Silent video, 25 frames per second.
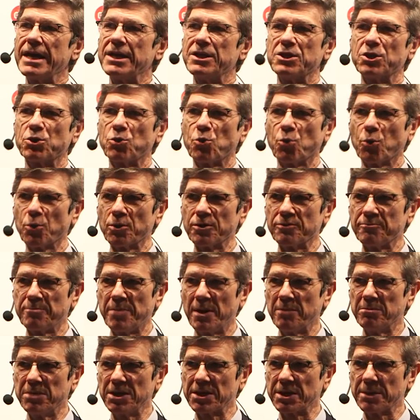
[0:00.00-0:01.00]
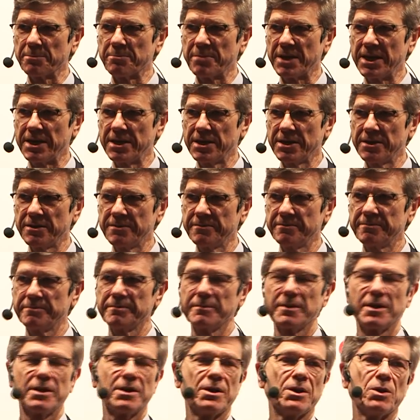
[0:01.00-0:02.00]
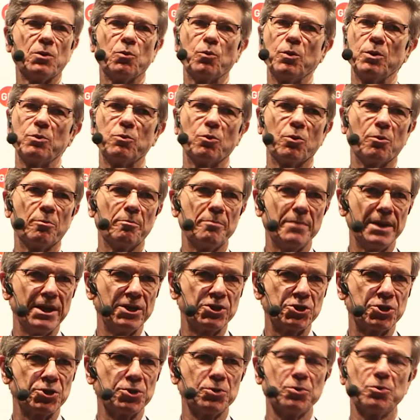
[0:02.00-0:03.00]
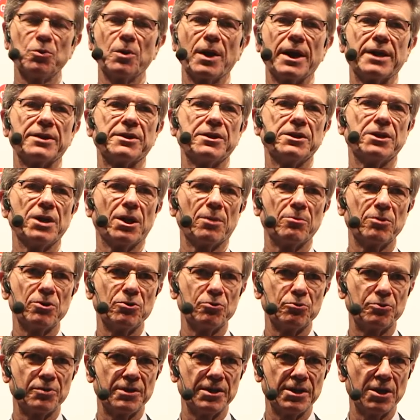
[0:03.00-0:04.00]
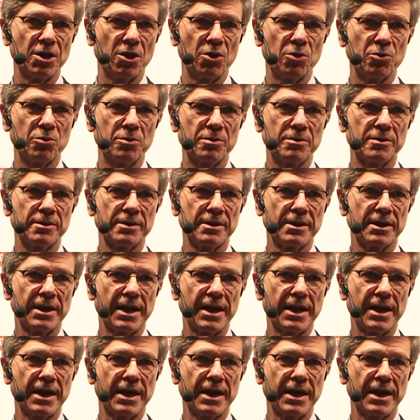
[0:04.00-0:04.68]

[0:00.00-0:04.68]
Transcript: in the court of public opinion, we will meet you at the WTO,